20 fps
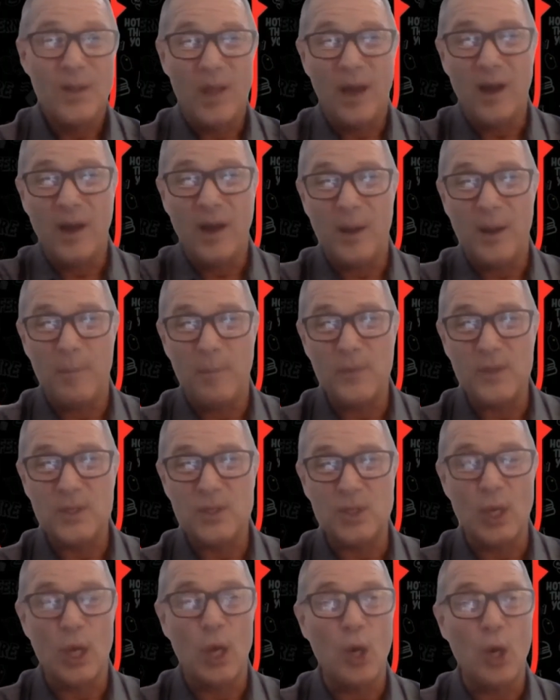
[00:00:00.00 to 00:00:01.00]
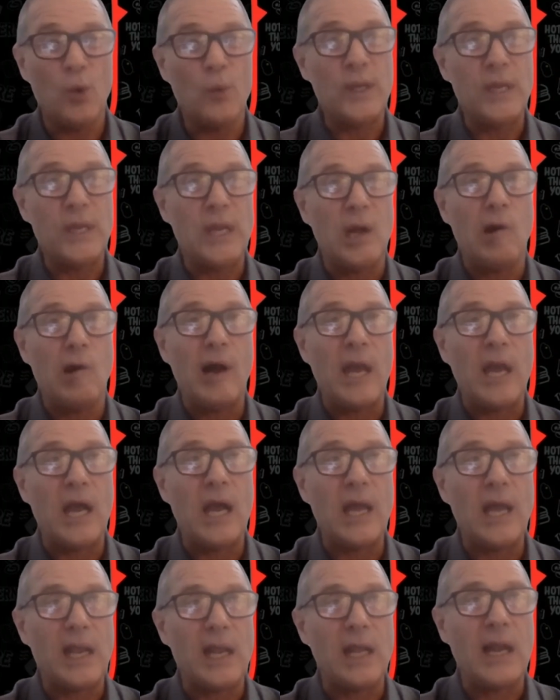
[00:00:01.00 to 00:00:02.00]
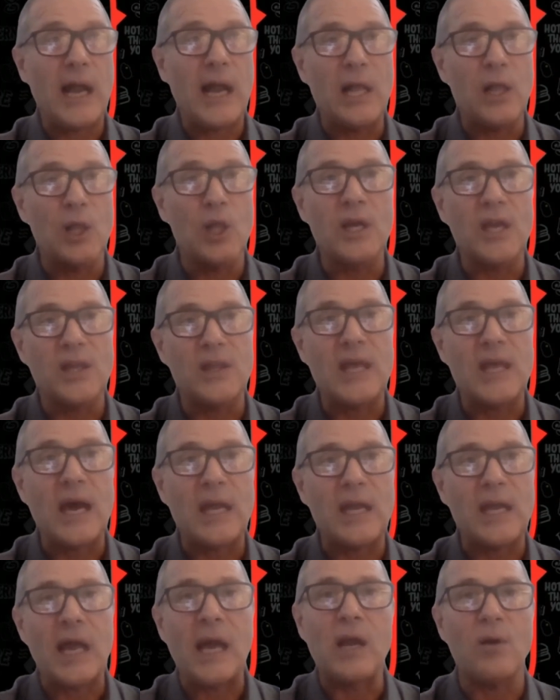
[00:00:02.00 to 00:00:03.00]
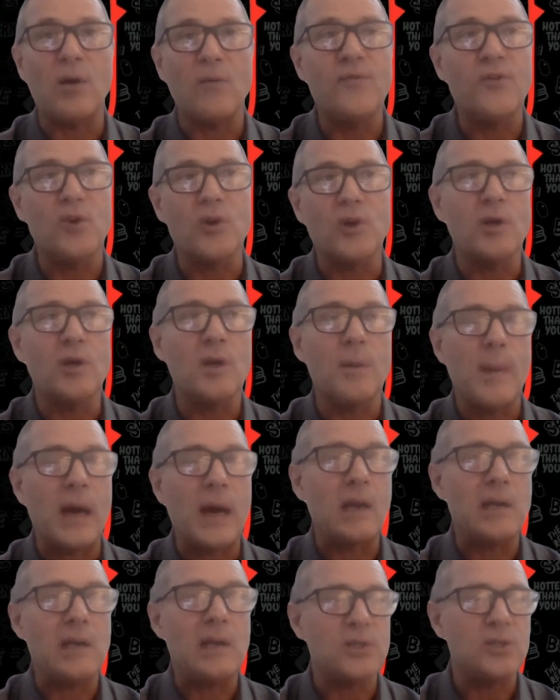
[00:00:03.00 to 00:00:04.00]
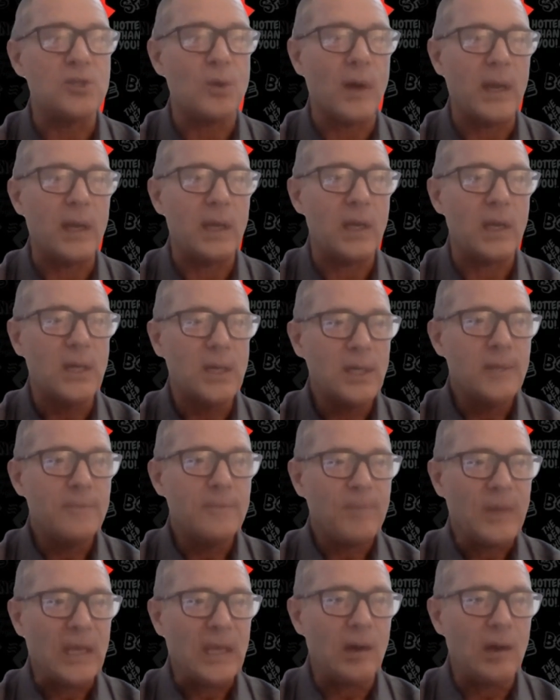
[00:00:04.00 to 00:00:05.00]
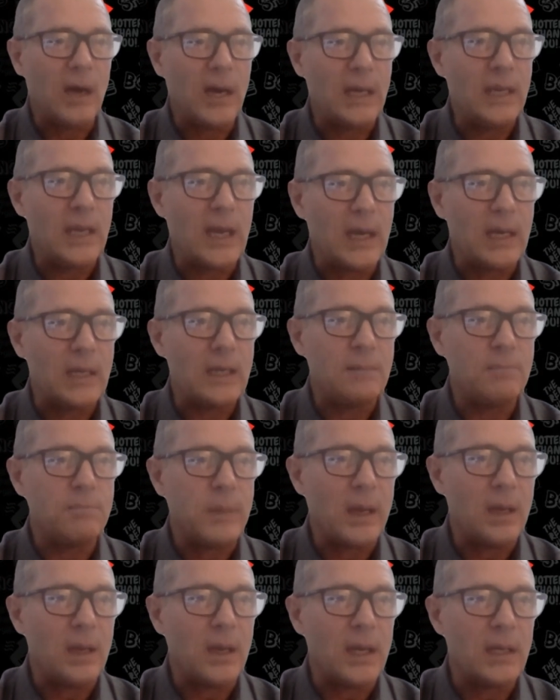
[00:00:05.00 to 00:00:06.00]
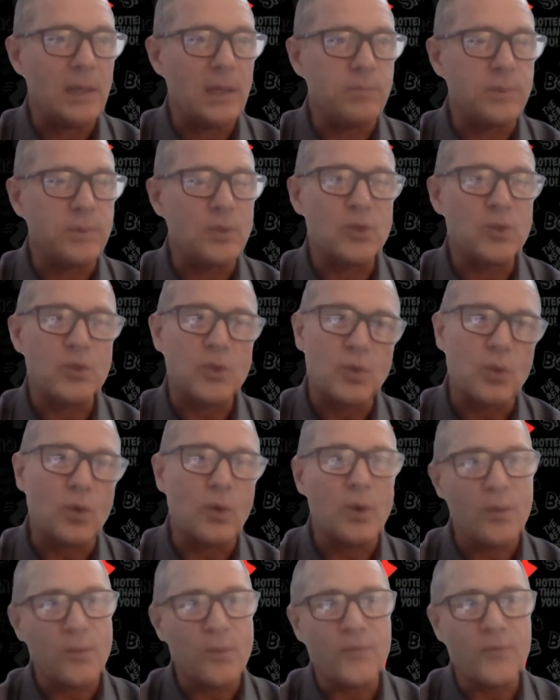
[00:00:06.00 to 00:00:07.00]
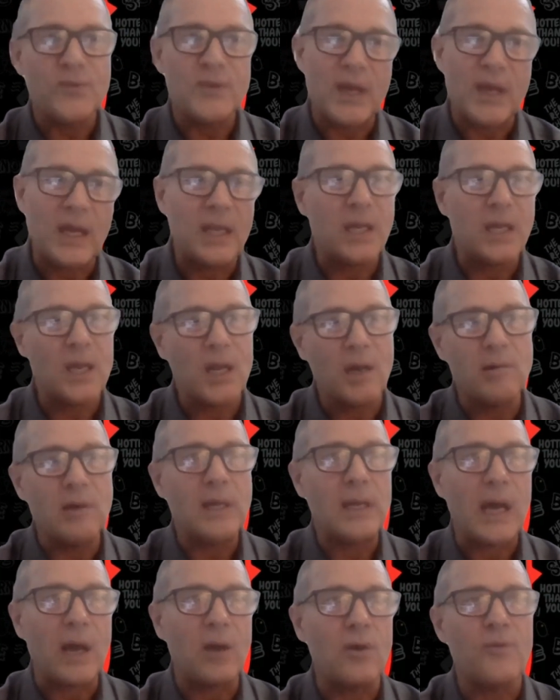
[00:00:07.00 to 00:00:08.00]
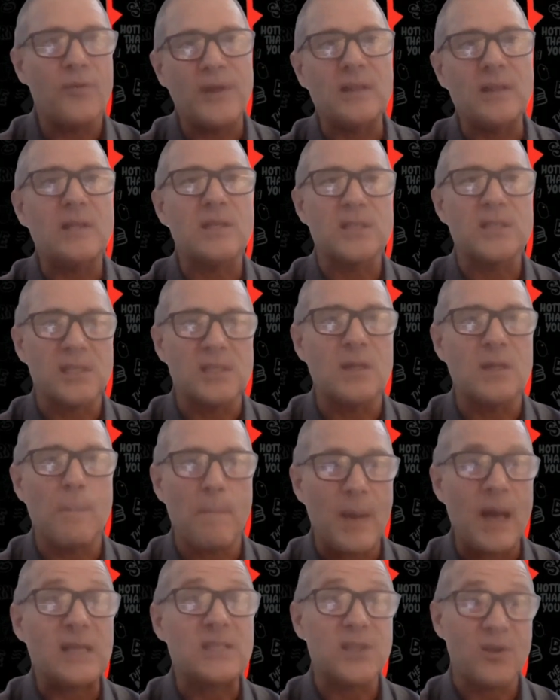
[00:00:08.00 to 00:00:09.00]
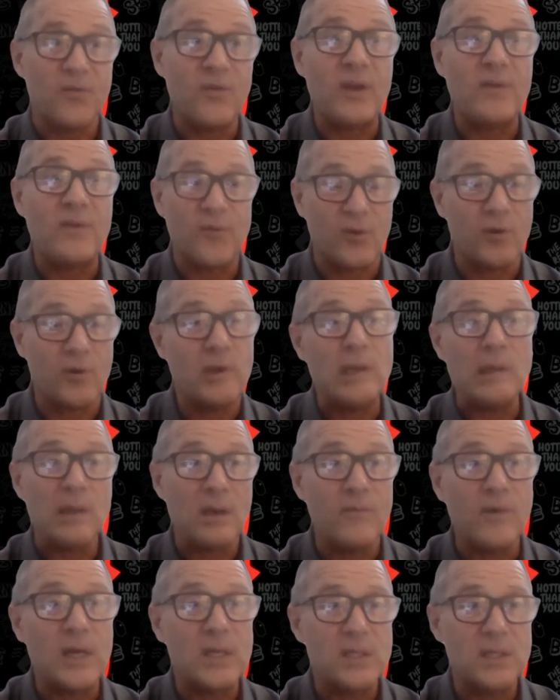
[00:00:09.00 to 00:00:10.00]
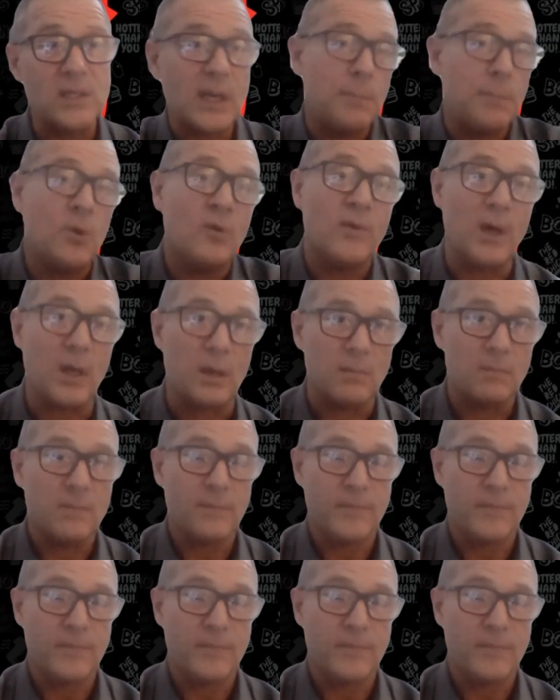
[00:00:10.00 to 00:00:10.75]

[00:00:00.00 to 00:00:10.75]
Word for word: Um, so you know, I I and I look at that and I don't feel good about it, and so I you know, I I I sort of say, you know what, I don't think this is the best fit for either of us, and I move on.